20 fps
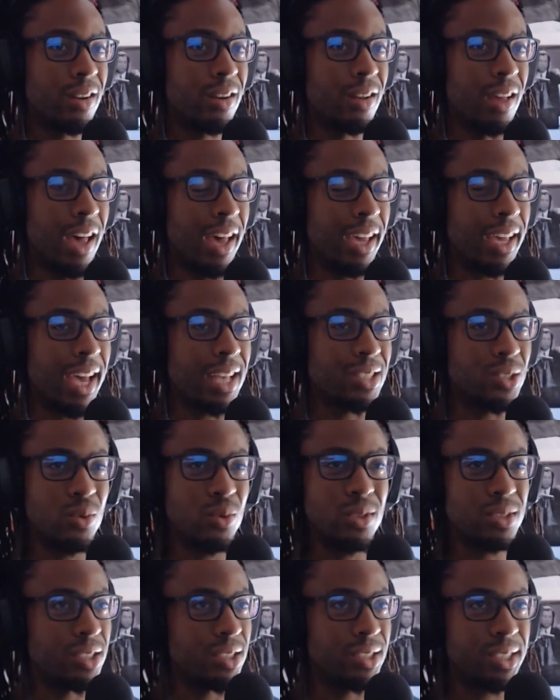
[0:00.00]
Like as soon
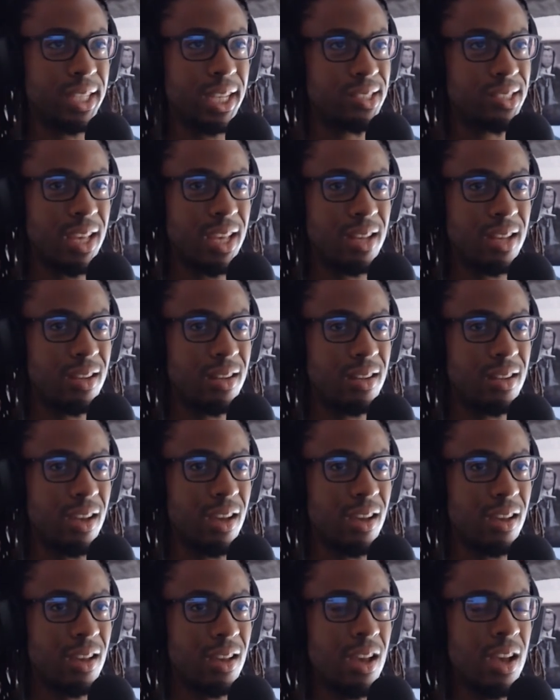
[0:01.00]
as the season ended, yeah,